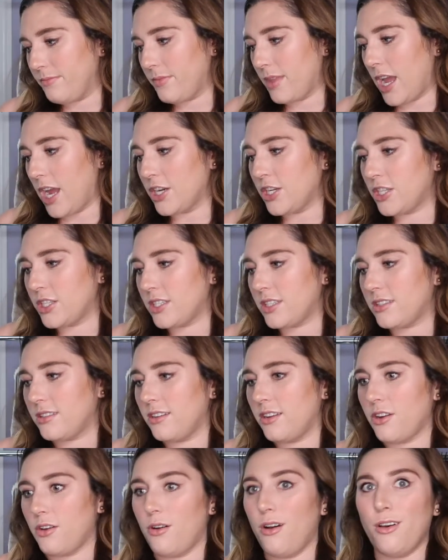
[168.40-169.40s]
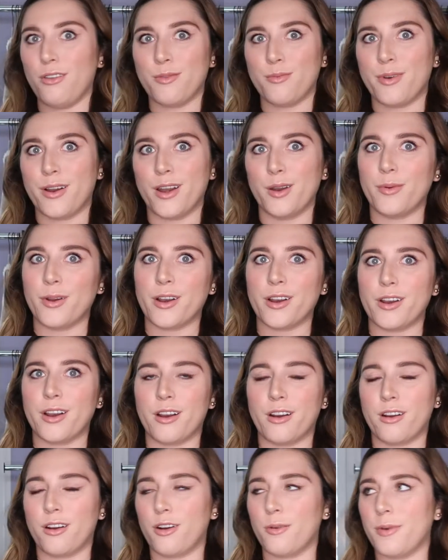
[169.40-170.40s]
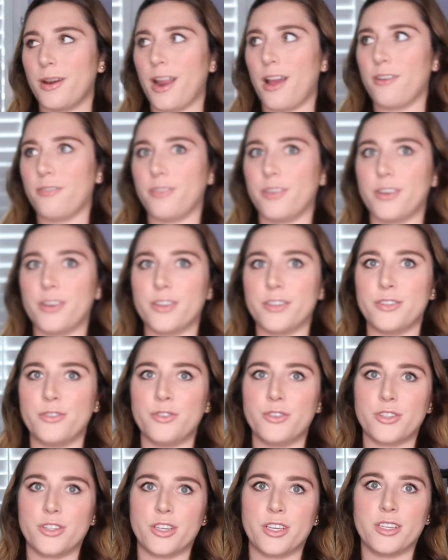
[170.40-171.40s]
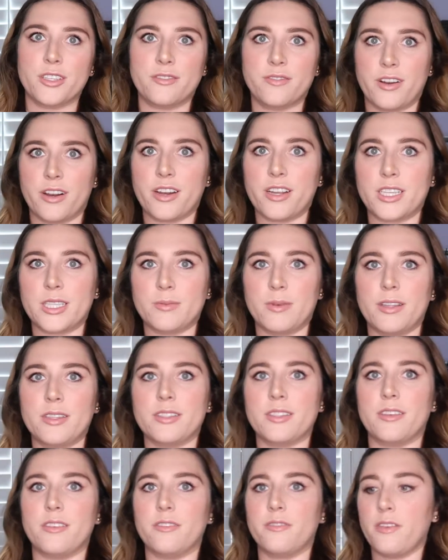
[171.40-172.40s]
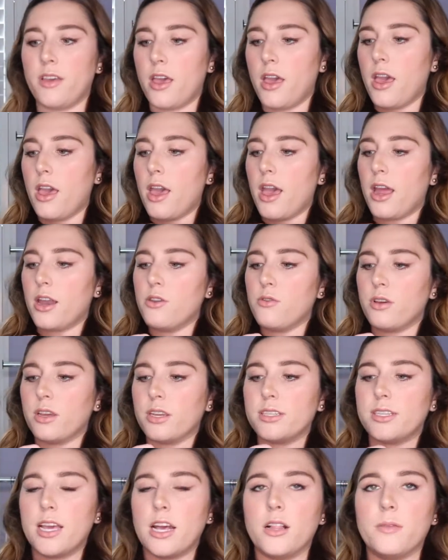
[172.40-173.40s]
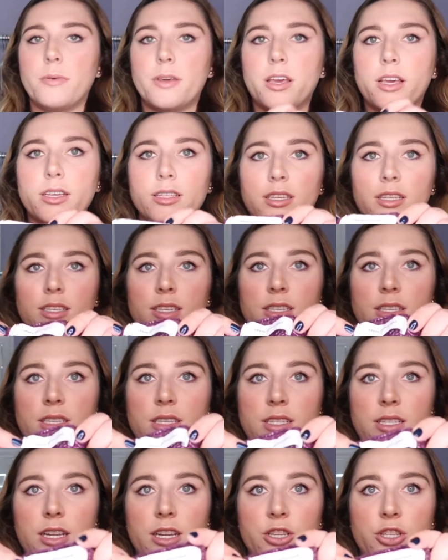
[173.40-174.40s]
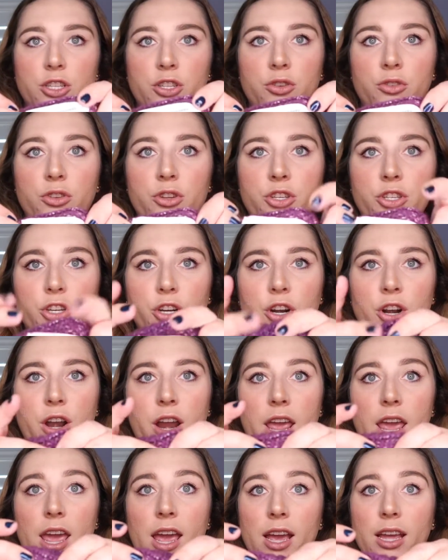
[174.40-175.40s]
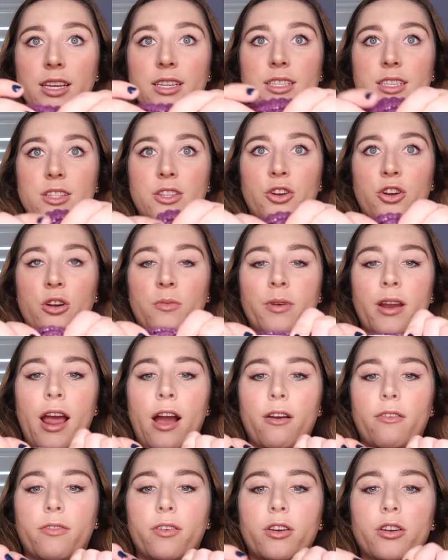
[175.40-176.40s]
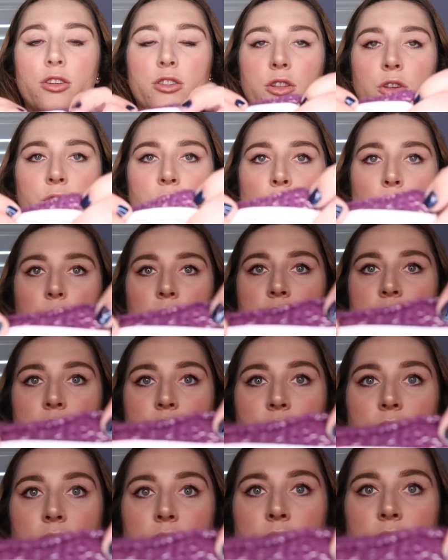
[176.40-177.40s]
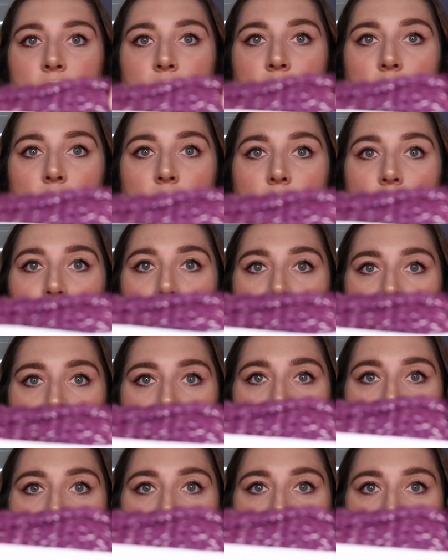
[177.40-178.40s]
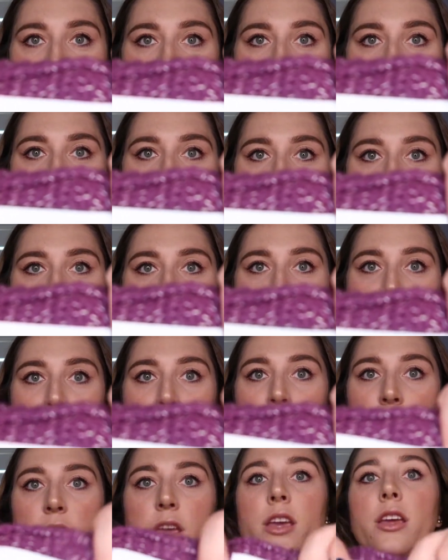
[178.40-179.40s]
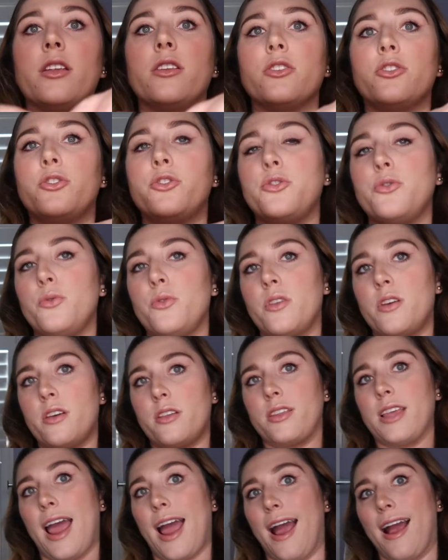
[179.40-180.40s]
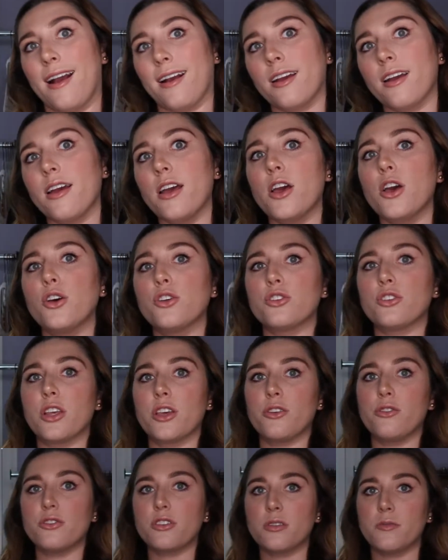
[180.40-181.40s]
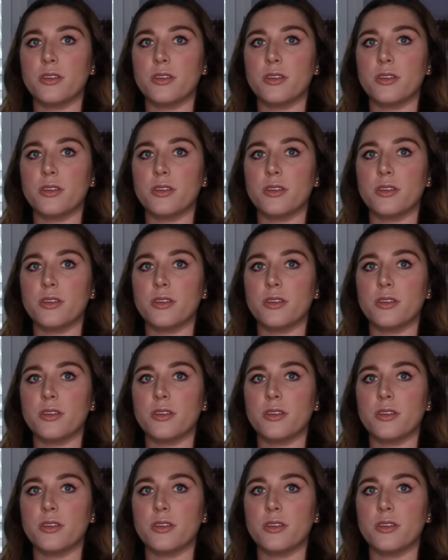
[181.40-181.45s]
I just, you know, all the brand Urban Outfitters usually is very expensive, and you can tell because this is stitched to the shirt and the Urban Outfitters logo is engraved, like it's sewn into the tag. So that usually